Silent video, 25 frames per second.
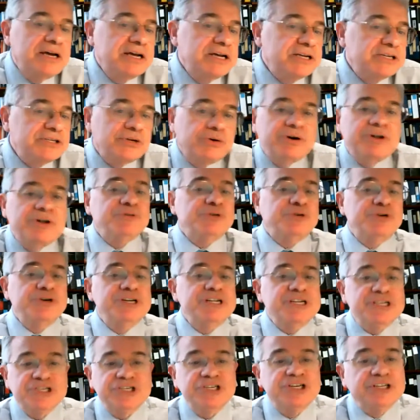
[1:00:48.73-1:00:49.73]
sort of
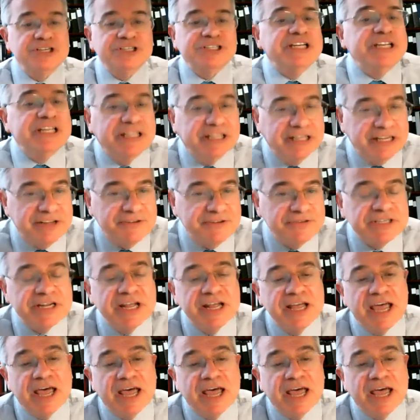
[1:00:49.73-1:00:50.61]
traditional tea leaves.